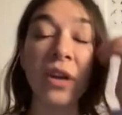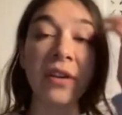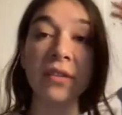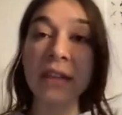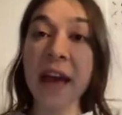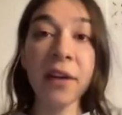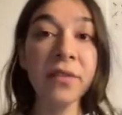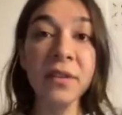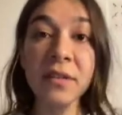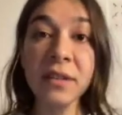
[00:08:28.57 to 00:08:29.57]
There is
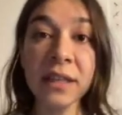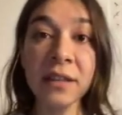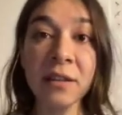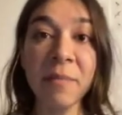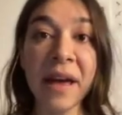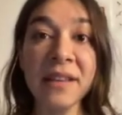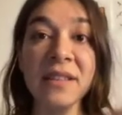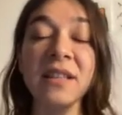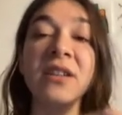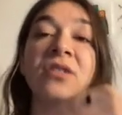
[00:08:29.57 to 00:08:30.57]
evidence in the
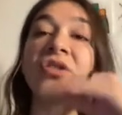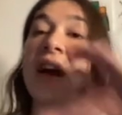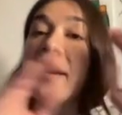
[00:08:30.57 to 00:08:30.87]
passage,